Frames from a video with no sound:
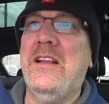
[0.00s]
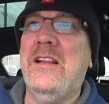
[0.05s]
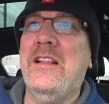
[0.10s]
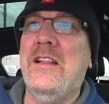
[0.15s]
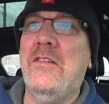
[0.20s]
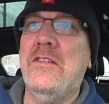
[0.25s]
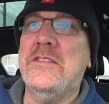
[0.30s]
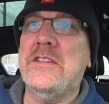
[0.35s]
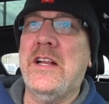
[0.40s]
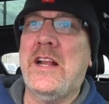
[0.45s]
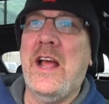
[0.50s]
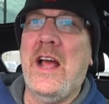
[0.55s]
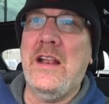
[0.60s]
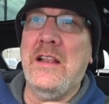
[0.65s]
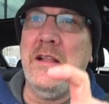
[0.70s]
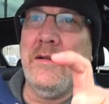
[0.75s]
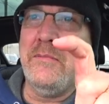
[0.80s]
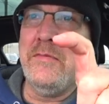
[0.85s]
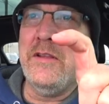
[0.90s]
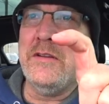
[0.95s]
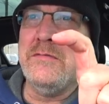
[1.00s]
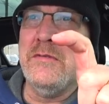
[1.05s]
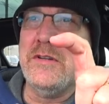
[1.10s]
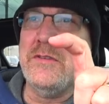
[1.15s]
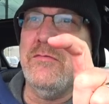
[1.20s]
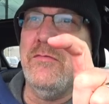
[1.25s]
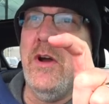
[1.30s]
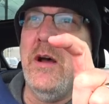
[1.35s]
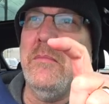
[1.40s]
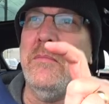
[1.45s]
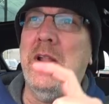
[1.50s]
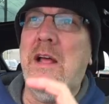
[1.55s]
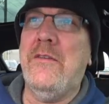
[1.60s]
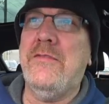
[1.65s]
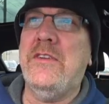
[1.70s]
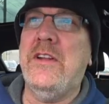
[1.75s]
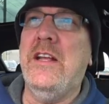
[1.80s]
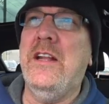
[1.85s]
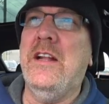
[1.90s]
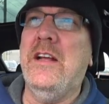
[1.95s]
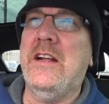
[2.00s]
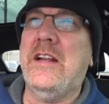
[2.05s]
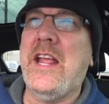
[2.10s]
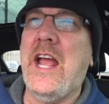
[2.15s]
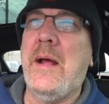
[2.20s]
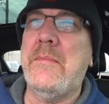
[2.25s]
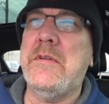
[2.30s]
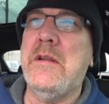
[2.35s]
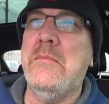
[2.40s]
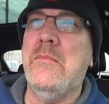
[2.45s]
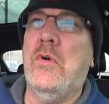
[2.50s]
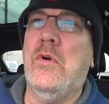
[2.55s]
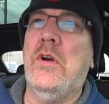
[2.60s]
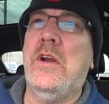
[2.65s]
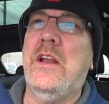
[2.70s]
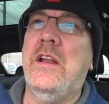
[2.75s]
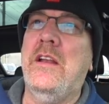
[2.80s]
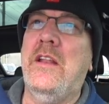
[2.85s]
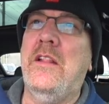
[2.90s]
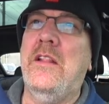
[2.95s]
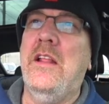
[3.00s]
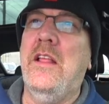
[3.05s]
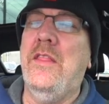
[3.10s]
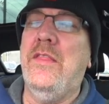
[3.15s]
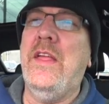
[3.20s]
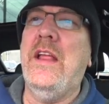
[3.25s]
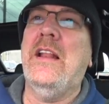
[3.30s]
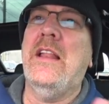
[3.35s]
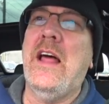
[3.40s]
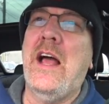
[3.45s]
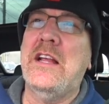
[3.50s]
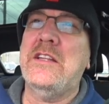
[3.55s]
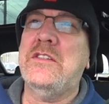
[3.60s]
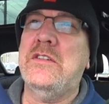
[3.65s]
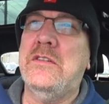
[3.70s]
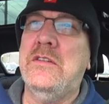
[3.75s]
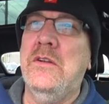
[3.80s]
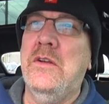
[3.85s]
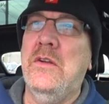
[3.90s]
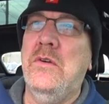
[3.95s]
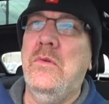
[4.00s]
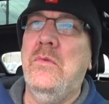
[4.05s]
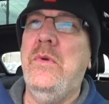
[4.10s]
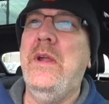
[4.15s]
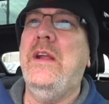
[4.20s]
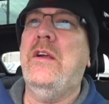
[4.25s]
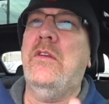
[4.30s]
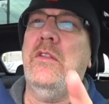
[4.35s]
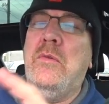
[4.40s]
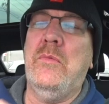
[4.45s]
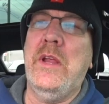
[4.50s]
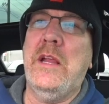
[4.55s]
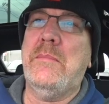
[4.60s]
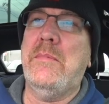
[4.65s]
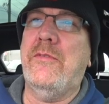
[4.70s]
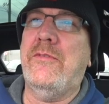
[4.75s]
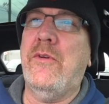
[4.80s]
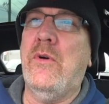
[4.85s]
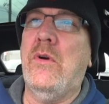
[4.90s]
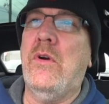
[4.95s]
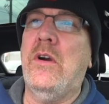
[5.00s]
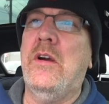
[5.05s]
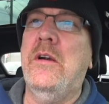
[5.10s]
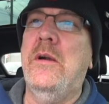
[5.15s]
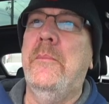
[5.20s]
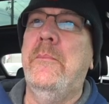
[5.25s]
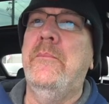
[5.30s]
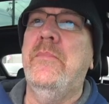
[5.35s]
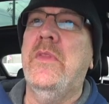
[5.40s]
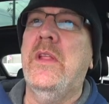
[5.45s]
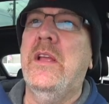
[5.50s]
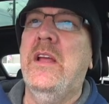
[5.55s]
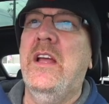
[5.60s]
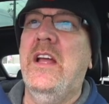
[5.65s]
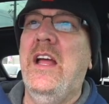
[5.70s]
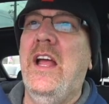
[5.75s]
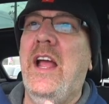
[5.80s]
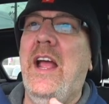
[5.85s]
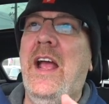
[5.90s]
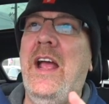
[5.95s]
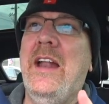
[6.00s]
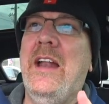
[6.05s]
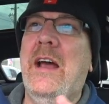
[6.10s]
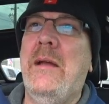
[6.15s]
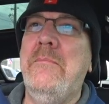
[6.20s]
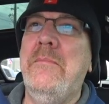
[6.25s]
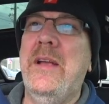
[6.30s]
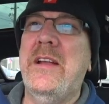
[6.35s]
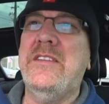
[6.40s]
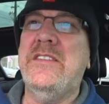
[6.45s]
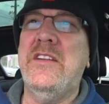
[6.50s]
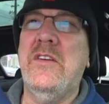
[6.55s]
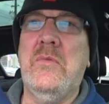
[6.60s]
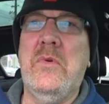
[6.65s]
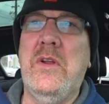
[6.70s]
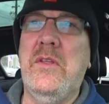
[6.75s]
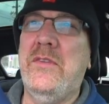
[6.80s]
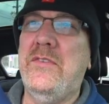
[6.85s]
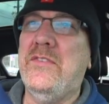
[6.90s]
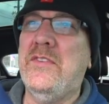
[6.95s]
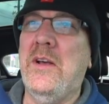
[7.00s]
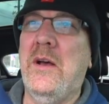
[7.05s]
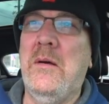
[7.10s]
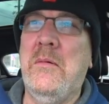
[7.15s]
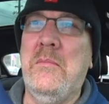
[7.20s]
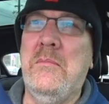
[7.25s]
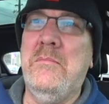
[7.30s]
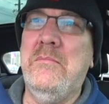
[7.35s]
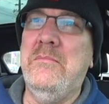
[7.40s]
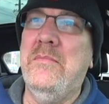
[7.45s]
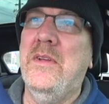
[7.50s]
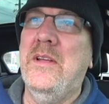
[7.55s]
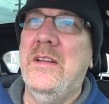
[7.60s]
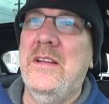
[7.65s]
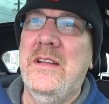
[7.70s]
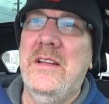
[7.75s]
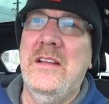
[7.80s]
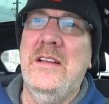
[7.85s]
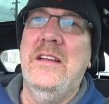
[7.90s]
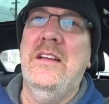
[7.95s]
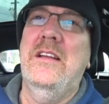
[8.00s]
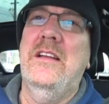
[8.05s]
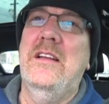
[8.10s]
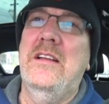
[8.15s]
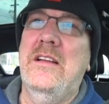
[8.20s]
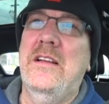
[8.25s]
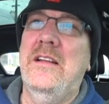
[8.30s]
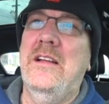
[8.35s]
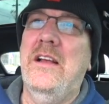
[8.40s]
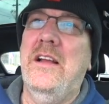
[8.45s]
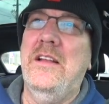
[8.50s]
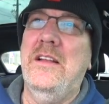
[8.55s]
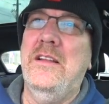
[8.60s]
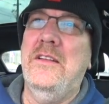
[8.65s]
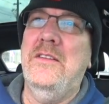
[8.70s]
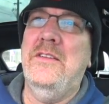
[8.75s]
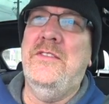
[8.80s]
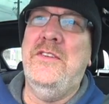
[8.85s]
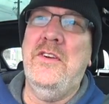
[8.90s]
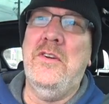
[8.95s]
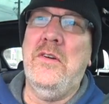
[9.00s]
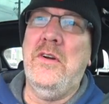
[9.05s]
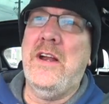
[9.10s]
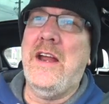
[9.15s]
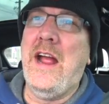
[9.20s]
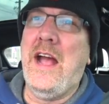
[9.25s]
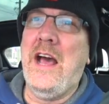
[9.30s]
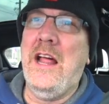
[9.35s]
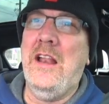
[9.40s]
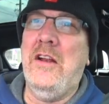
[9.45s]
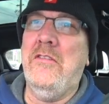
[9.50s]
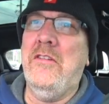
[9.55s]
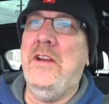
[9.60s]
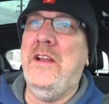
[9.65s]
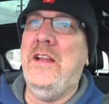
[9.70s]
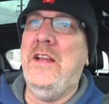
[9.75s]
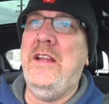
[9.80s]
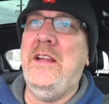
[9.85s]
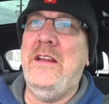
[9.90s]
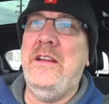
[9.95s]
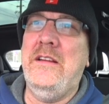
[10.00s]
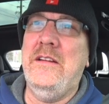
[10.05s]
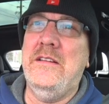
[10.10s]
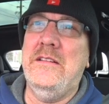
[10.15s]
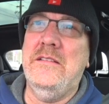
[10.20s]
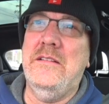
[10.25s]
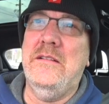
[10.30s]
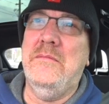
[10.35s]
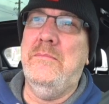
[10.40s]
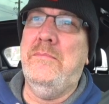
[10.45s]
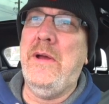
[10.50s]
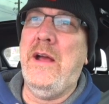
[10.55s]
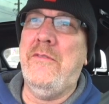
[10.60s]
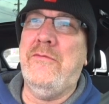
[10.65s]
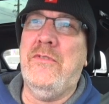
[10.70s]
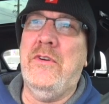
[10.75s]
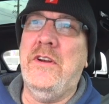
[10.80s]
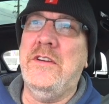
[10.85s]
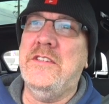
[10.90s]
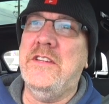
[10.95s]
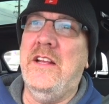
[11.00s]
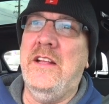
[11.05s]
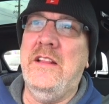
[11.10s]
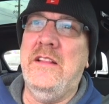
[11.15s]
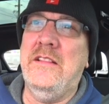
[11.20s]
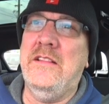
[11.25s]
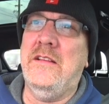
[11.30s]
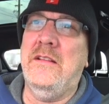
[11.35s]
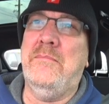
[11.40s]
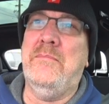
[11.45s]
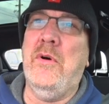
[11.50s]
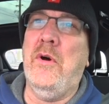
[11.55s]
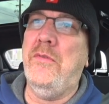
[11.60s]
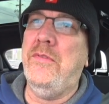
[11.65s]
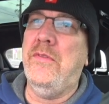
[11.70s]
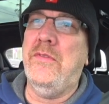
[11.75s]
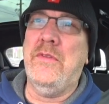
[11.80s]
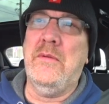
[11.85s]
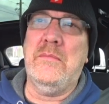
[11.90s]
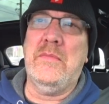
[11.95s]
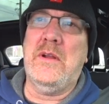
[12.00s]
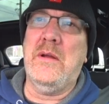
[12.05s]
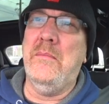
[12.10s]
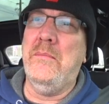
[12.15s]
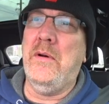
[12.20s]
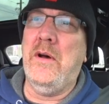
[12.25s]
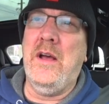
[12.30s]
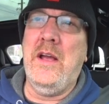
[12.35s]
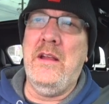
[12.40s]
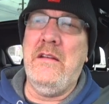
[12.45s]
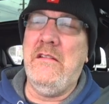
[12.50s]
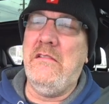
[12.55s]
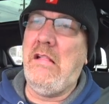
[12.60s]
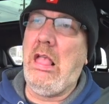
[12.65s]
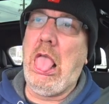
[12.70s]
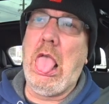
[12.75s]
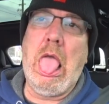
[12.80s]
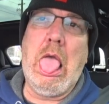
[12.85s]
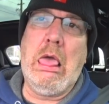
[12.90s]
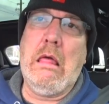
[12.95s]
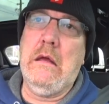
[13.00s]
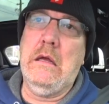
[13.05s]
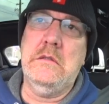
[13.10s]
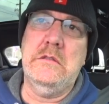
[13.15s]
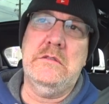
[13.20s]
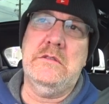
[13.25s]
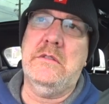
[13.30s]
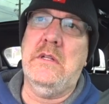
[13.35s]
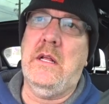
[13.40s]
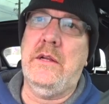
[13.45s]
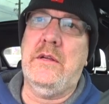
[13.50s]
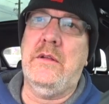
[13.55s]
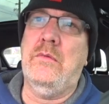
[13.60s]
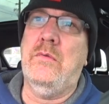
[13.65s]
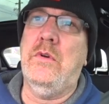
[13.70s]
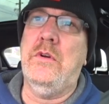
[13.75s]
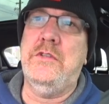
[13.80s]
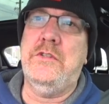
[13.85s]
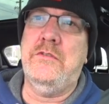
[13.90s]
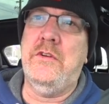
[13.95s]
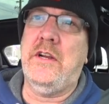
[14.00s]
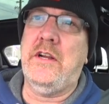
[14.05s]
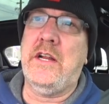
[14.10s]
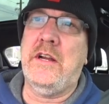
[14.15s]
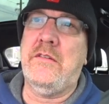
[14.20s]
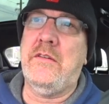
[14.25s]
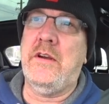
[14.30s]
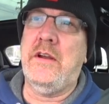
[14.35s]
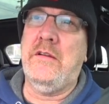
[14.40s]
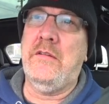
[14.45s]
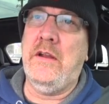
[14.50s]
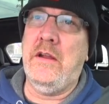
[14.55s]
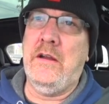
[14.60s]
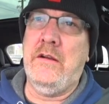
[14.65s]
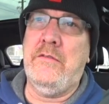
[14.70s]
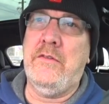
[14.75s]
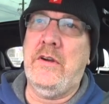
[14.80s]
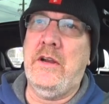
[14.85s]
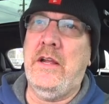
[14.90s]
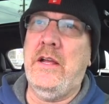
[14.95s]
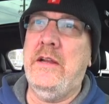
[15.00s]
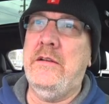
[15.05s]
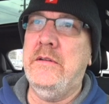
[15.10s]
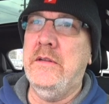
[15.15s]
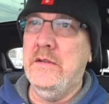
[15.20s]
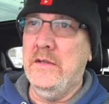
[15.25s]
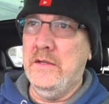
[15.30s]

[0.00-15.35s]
There's like this much rum left in a Captain Morgan thing last week or the week before. And I mixed it with some zero calorie beverage, and that both of them combined, that was like the worst drink I ever had.